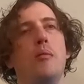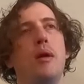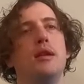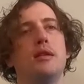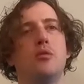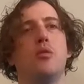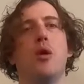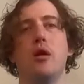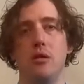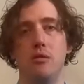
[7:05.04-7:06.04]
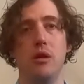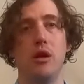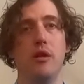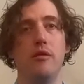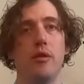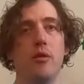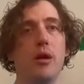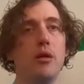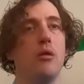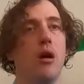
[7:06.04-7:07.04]
makes where you live or
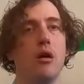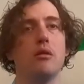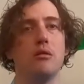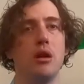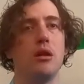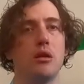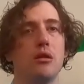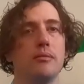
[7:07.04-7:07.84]
where you are unique.